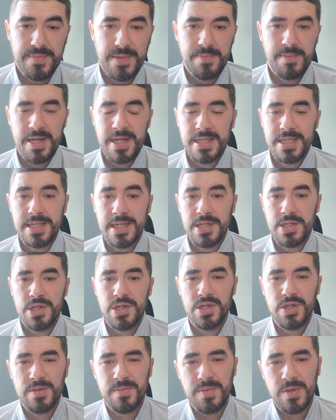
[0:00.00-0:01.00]
My
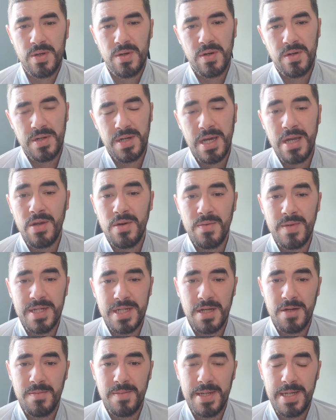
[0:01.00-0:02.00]
intentions are pure and I'll always
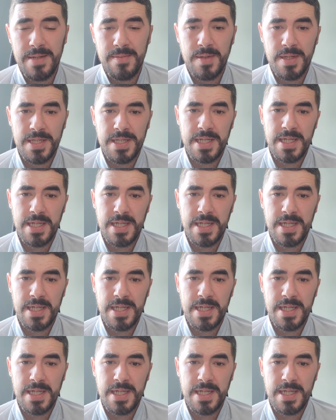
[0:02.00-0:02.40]
help anybody,